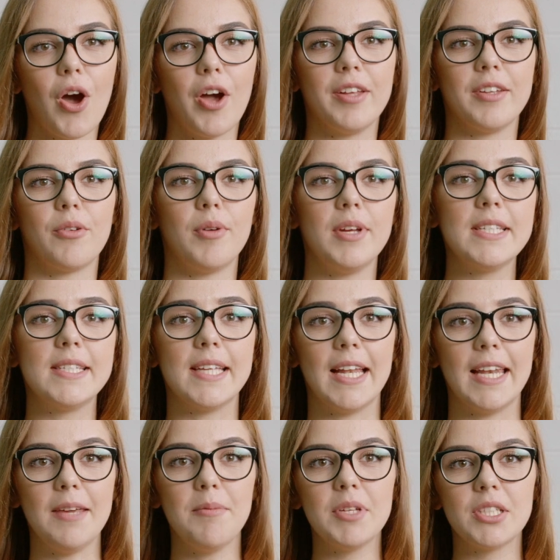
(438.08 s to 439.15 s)
or increase the
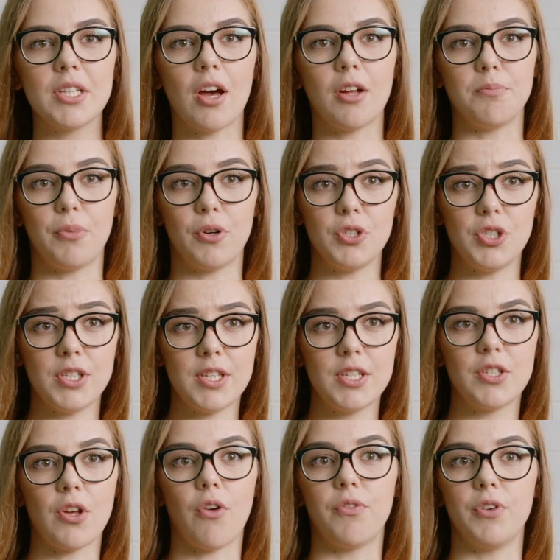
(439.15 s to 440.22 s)
limit on
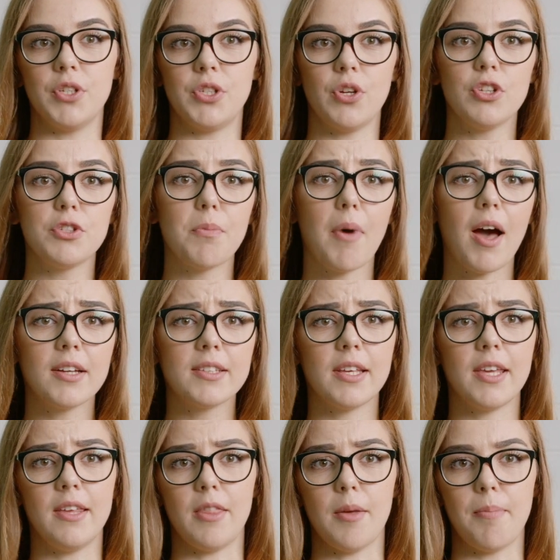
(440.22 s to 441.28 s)
purchases of resource packs
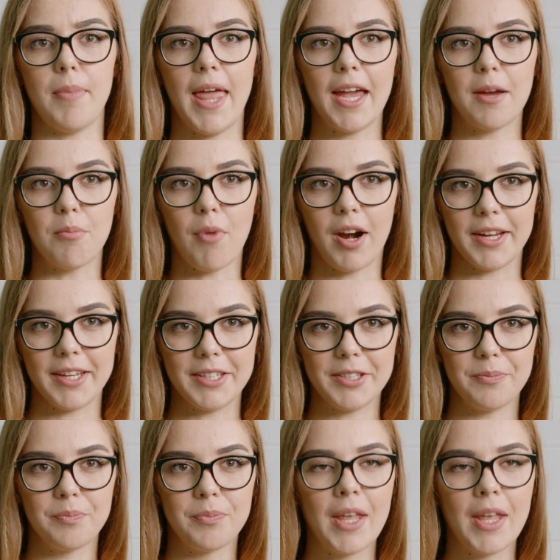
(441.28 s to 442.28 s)
in the black market.